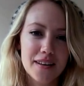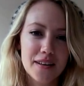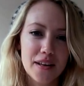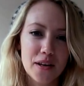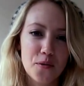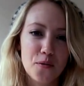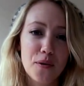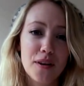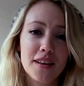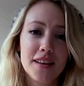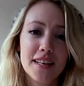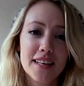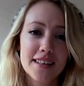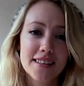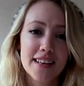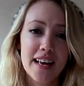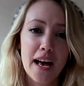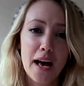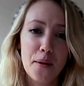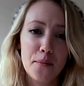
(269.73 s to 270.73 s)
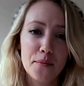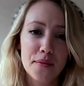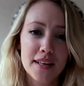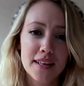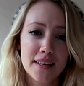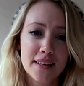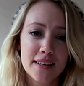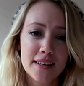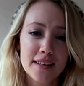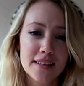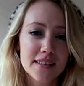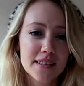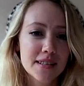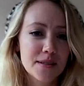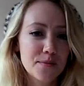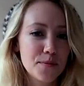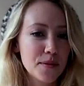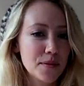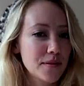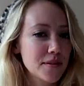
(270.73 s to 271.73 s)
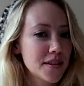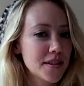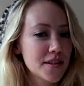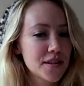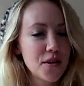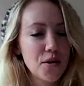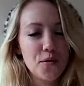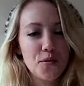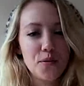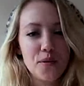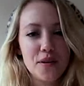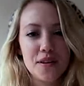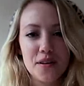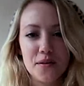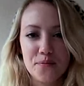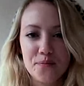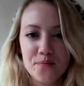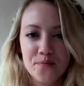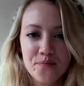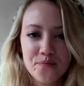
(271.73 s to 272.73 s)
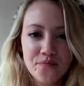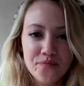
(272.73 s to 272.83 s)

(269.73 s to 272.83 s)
like, when things are happening, just go with them.